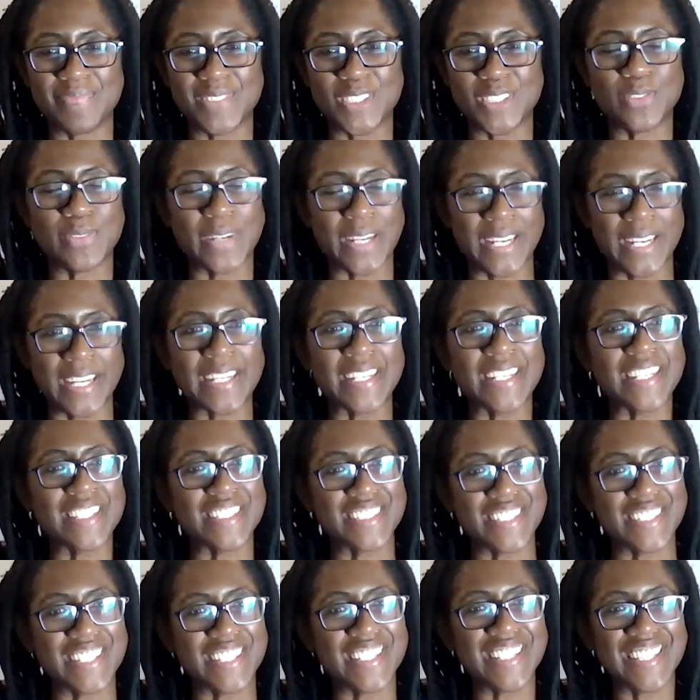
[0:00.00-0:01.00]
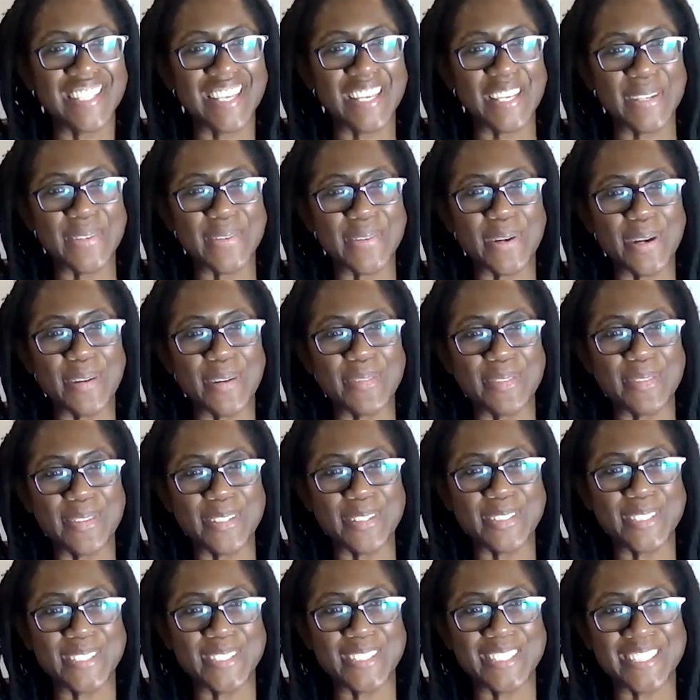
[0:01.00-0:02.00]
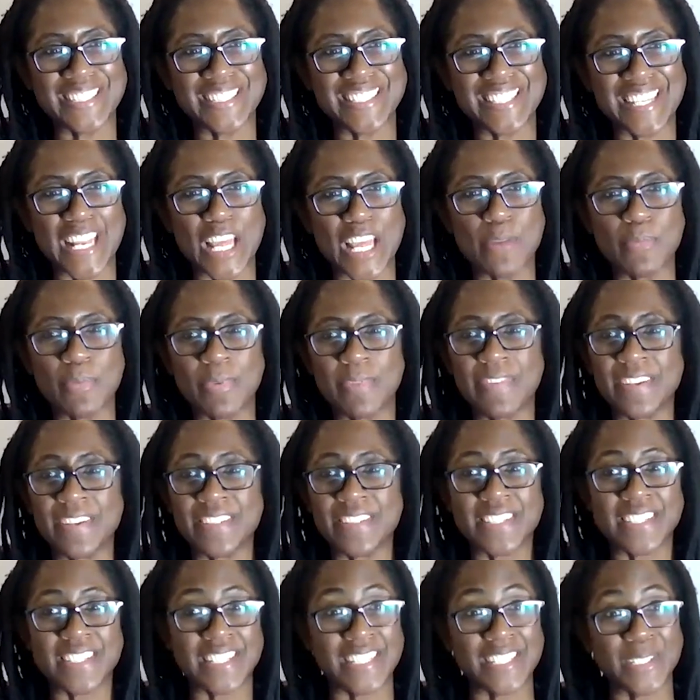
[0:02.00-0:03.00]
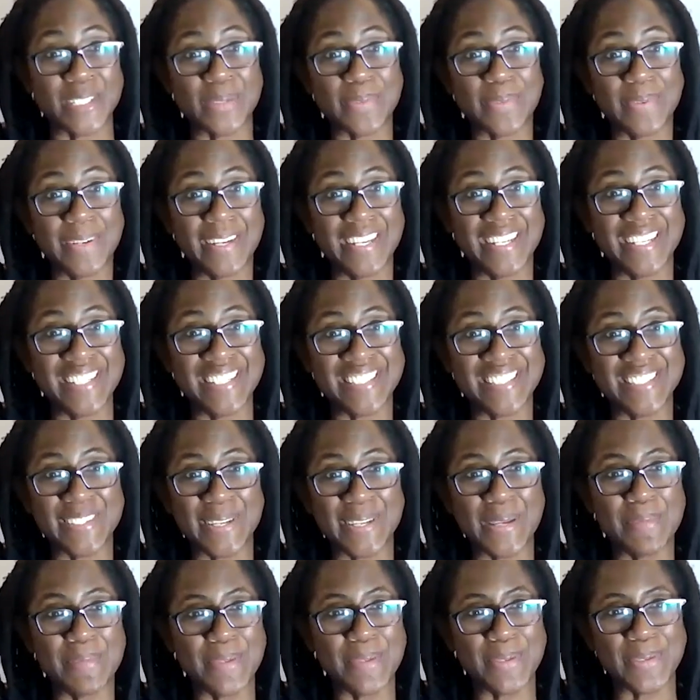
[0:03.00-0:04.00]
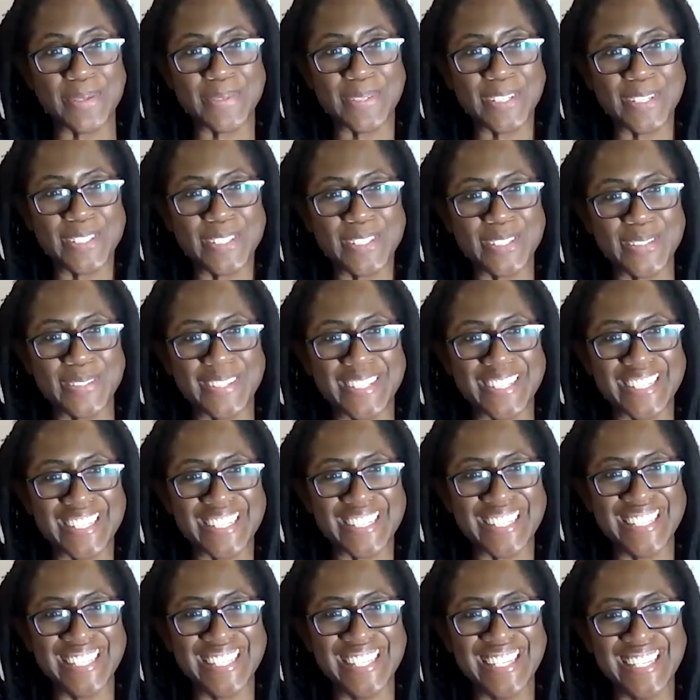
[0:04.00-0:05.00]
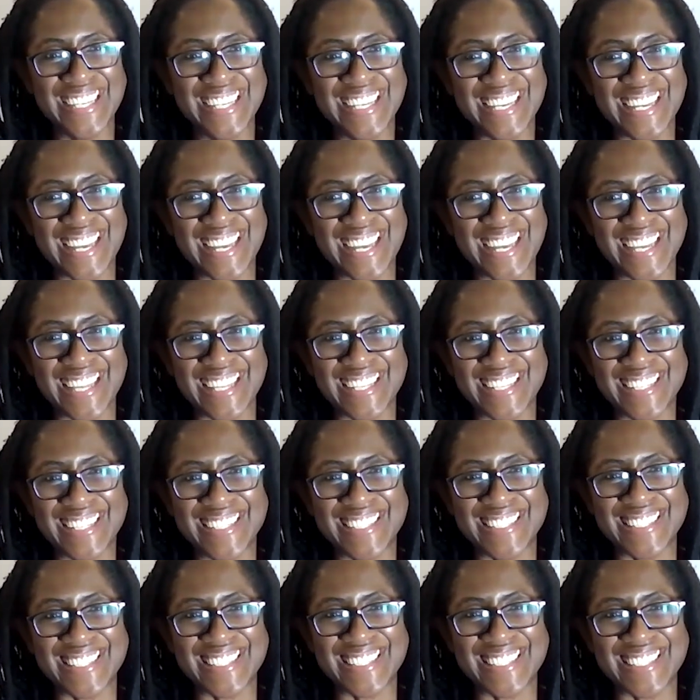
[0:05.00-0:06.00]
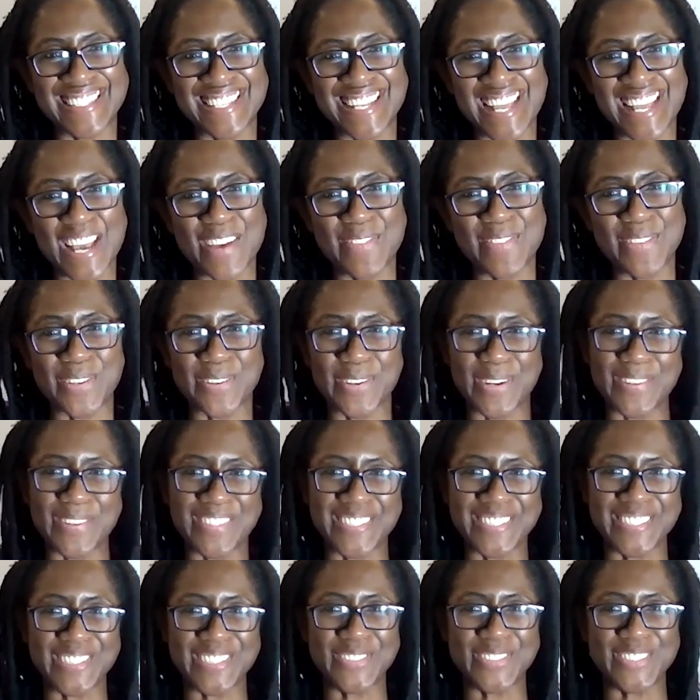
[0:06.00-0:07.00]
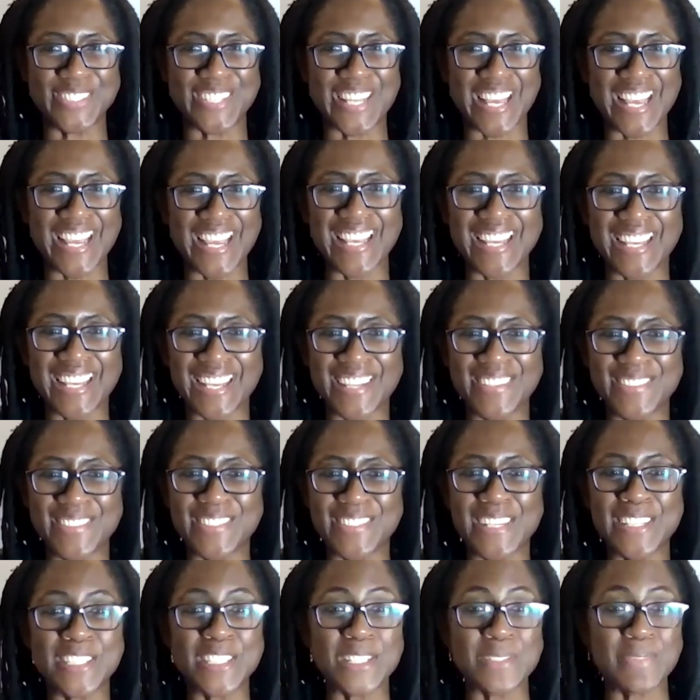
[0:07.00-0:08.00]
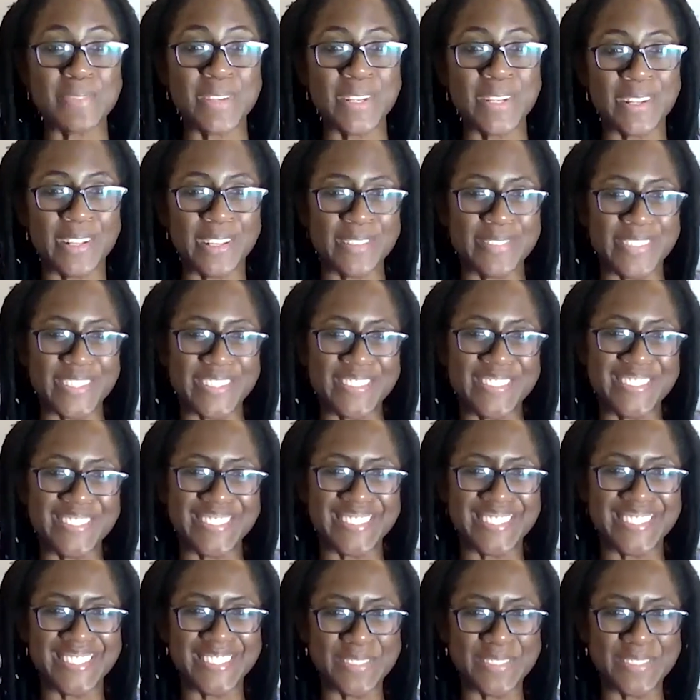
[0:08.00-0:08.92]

just recognition that you offer to the CNA profession nationwide. So keep doing what you're doing and have a great rest of your day. It was nice to meet all of you.